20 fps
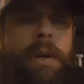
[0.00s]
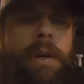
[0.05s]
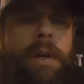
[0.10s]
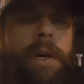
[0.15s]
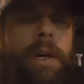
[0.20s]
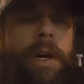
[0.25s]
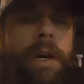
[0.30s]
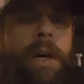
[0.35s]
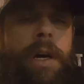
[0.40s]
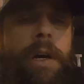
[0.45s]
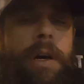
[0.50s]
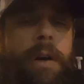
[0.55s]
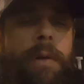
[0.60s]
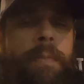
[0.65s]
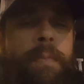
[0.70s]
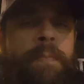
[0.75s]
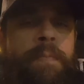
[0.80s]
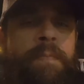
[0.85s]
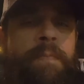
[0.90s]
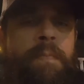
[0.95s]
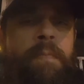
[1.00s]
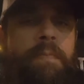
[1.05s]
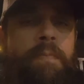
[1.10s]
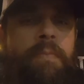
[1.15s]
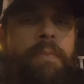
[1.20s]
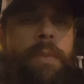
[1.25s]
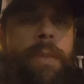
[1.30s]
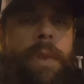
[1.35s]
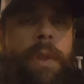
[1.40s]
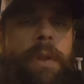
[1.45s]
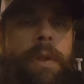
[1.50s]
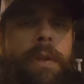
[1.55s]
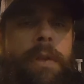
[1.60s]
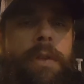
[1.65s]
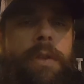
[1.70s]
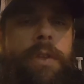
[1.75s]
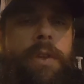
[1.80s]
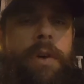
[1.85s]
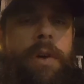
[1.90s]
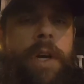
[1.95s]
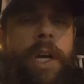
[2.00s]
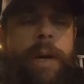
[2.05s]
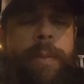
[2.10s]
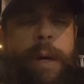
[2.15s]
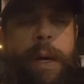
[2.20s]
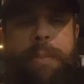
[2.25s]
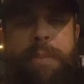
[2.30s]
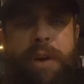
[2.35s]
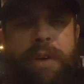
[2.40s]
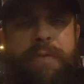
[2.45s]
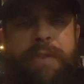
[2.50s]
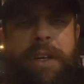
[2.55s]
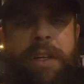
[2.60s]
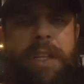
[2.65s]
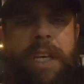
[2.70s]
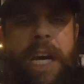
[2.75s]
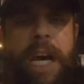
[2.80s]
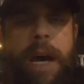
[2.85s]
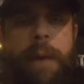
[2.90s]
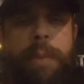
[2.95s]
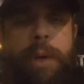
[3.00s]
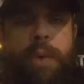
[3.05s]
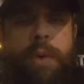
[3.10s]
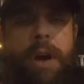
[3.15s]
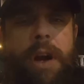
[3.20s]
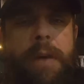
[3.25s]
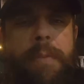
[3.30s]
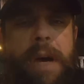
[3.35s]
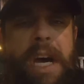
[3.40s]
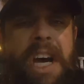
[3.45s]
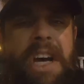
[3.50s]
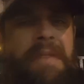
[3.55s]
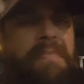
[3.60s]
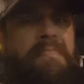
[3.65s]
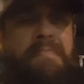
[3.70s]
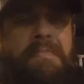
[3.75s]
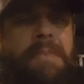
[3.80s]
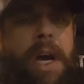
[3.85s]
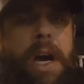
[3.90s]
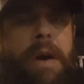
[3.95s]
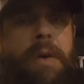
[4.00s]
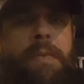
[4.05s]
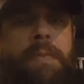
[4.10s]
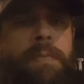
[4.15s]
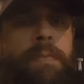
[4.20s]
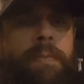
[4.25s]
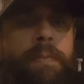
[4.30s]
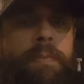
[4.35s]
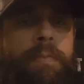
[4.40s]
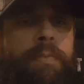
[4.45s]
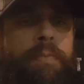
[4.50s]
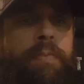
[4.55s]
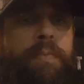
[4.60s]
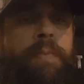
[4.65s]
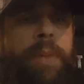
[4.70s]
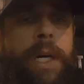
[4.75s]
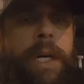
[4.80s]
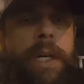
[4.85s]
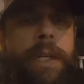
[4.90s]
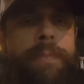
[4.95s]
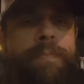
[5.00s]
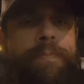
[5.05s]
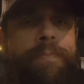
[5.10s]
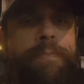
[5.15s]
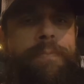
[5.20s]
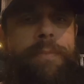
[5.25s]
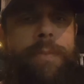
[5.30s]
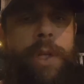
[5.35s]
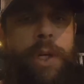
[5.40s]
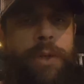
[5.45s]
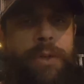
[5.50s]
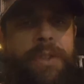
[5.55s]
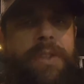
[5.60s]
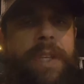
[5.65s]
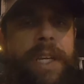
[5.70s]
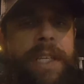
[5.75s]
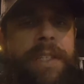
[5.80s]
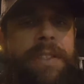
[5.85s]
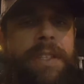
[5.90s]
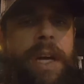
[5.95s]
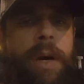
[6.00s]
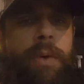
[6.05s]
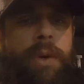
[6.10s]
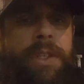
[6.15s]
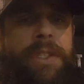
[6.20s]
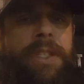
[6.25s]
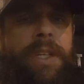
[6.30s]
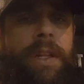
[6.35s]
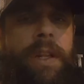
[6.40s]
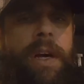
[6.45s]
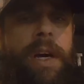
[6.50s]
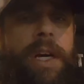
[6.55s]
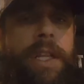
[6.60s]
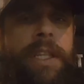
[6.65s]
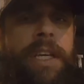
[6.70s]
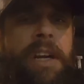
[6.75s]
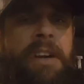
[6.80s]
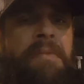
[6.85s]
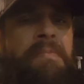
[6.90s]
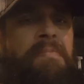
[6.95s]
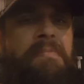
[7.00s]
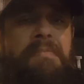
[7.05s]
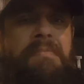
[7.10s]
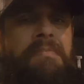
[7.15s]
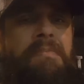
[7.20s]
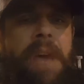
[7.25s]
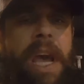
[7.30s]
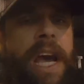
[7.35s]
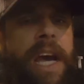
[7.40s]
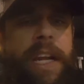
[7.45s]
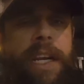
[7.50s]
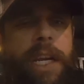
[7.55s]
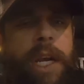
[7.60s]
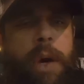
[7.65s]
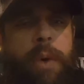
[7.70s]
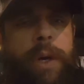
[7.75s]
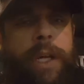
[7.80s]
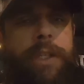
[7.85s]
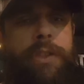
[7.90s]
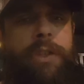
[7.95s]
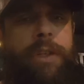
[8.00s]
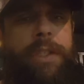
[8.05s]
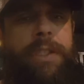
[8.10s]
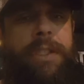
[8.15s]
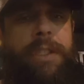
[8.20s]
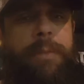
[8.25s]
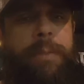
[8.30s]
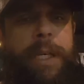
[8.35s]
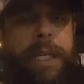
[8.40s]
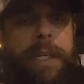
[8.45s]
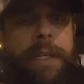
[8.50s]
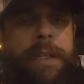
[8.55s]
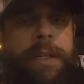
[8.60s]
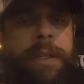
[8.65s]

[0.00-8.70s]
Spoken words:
Am I perfectly happy where I'm at? No, but those things that were still on there had no interest to me.